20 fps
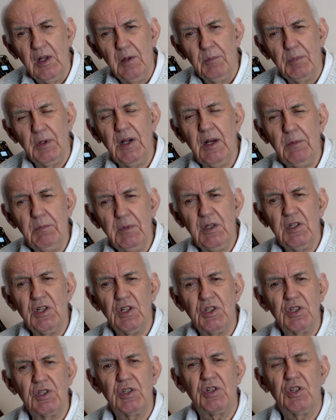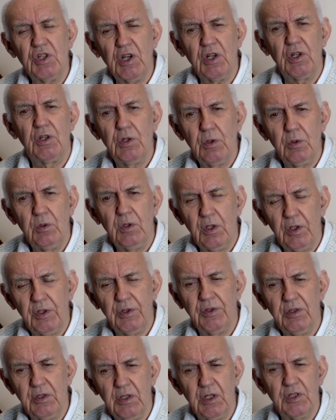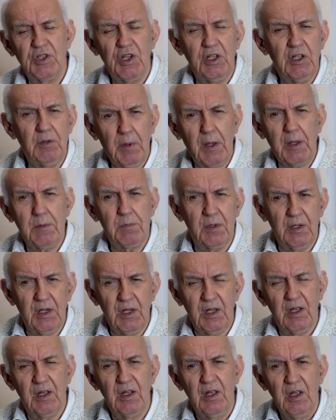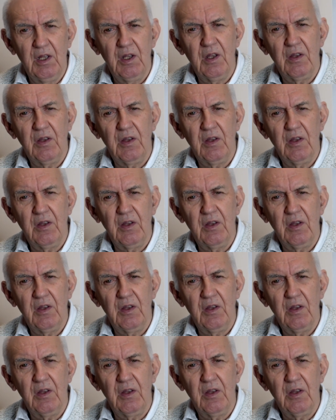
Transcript: But let me just show you on a sheet of paper now